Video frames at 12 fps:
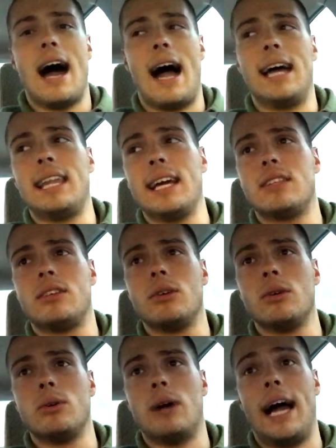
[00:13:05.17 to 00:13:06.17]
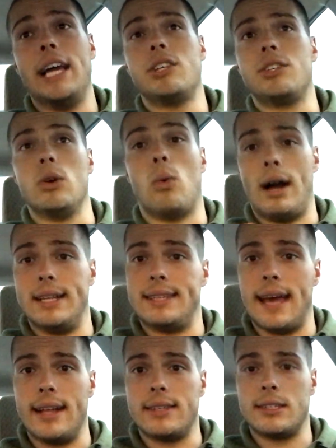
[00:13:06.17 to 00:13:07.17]
I used to do wide
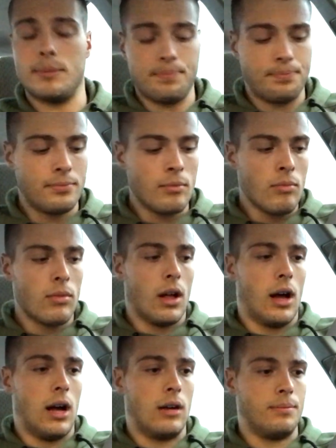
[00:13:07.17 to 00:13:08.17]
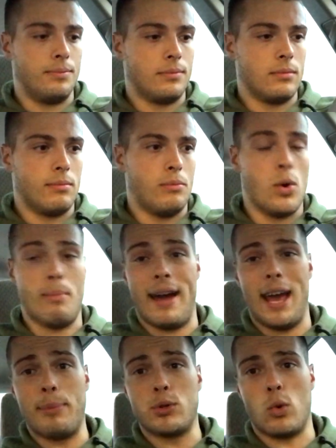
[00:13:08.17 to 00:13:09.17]
stance when my
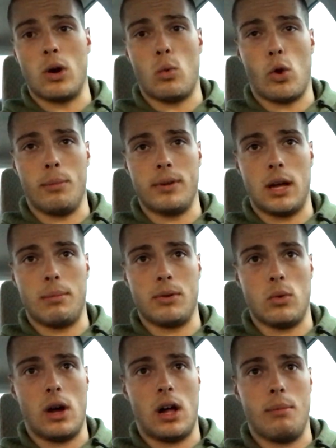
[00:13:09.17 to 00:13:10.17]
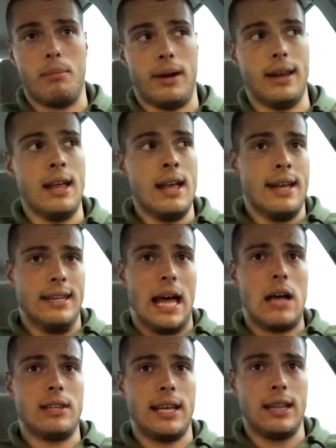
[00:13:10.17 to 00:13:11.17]
hips weren't warmed up well, but
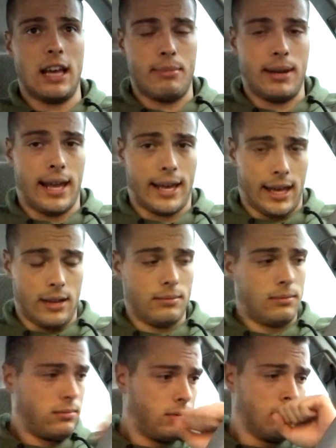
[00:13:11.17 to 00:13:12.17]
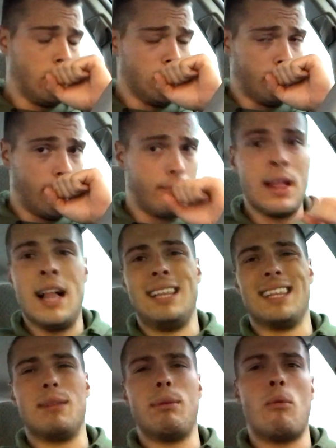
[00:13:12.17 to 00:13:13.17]
now lately I've been liking, a
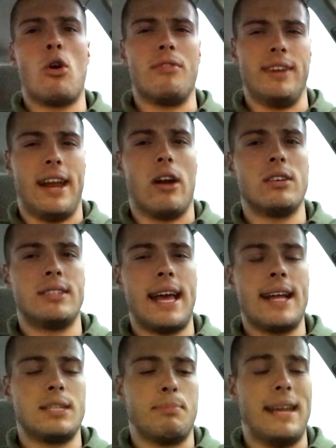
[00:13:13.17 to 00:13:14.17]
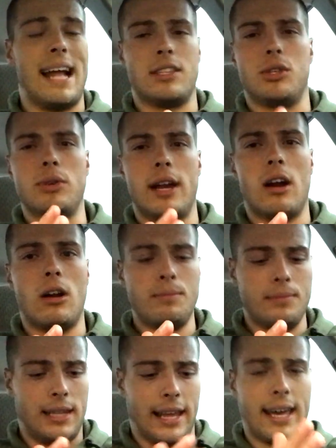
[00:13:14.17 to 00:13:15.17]
little bit more of a narrow stance, but not too
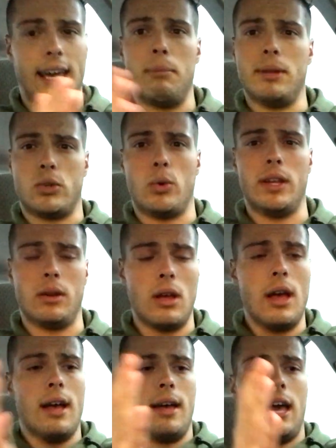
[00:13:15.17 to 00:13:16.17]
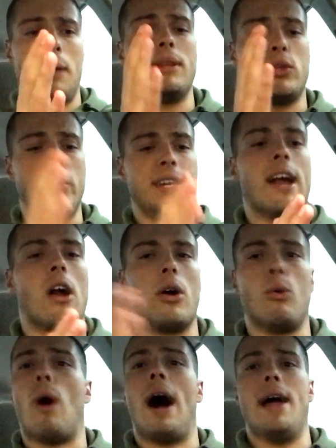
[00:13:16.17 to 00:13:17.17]
narrow, like in between narrow
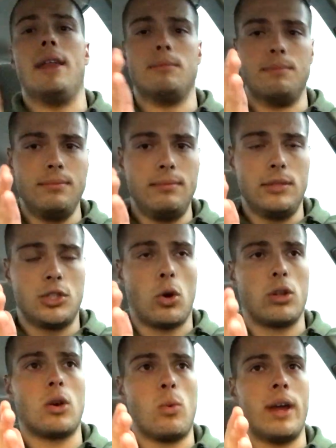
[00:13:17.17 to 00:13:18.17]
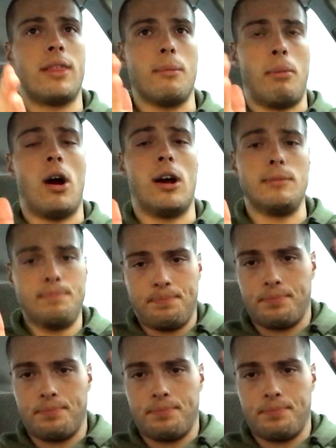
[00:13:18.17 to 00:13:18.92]
and wide, shoulder width apart,